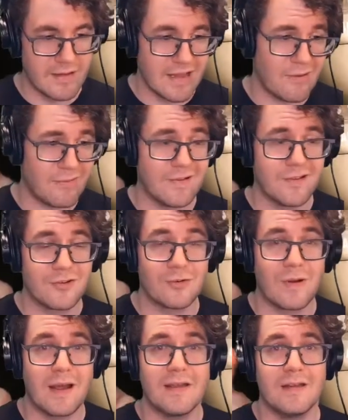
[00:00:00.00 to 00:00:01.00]
I want to
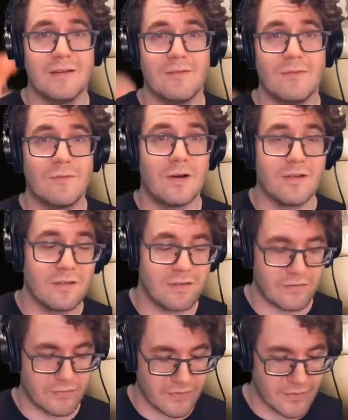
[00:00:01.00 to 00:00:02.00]
try it
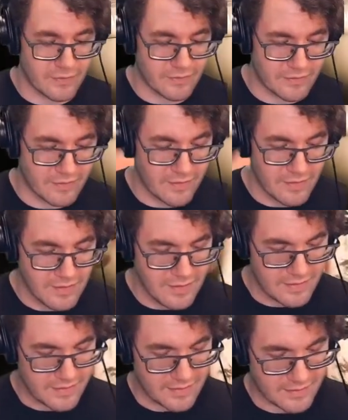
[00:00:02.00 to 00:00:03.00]
once first
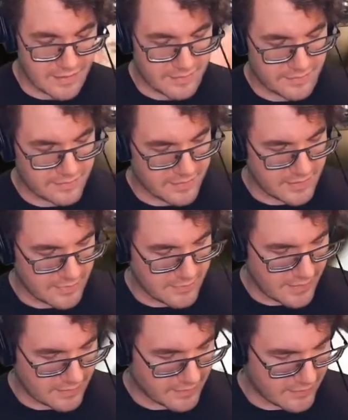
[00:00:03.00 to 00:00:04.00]
and kind of see how
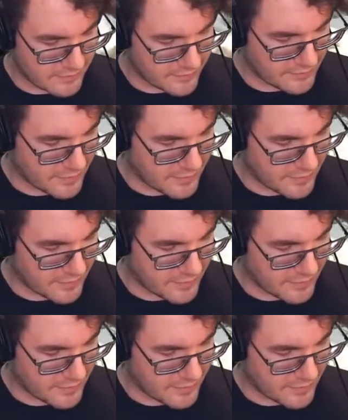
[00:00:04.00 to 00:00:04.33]
that goes.